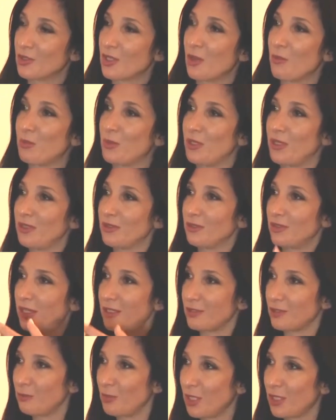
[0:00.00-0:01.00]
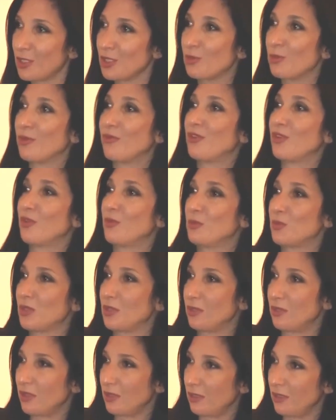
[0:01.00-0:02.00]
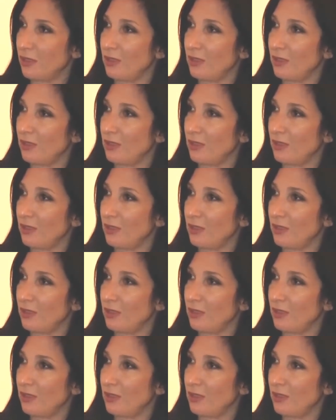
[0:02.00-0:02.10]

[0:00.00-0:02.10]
companies and asset management firms and